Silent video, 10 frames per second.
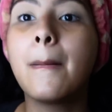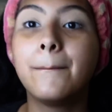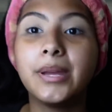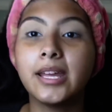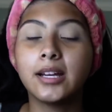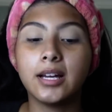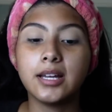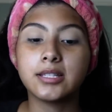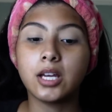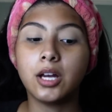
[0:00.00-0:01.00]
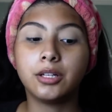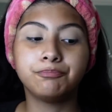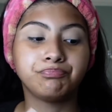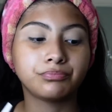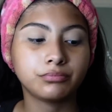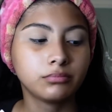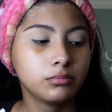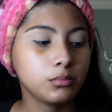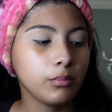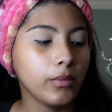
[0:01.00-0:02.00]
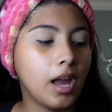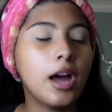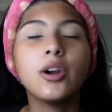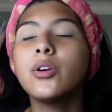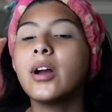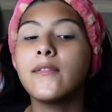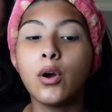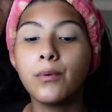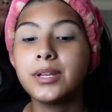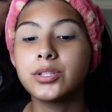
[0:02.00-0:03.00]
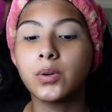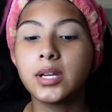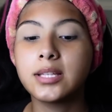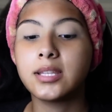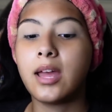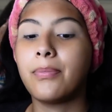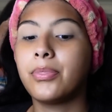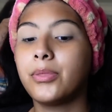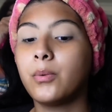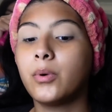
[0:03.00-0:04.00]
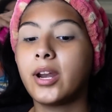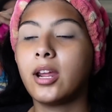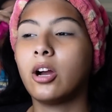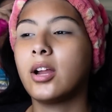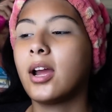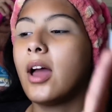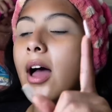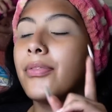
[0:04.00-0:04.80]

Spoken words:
because I don't know, I've always noticed that the one I got, I